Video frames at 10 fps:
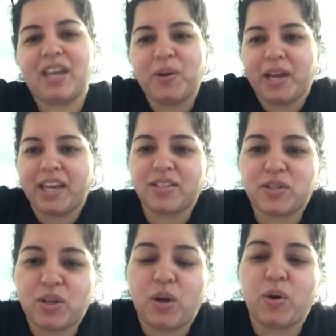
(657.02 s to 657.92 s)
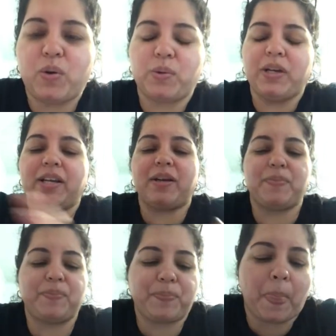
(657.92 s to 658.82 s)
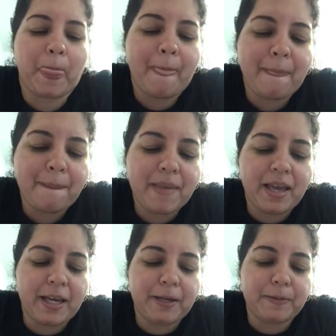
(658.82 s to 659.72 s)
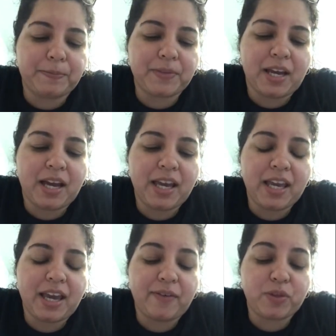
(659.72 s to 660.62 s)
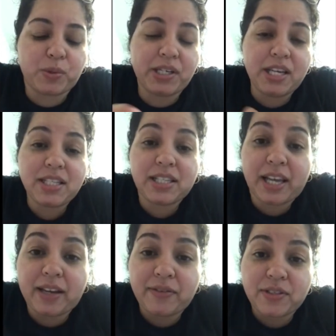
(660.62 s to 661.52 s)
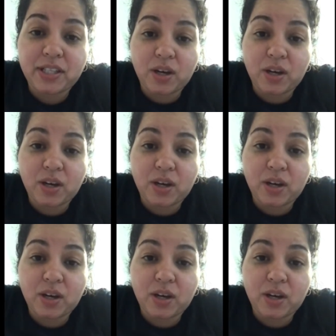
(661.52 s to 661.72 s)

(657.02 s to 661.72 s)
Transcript: Okay, so... I have 3 days left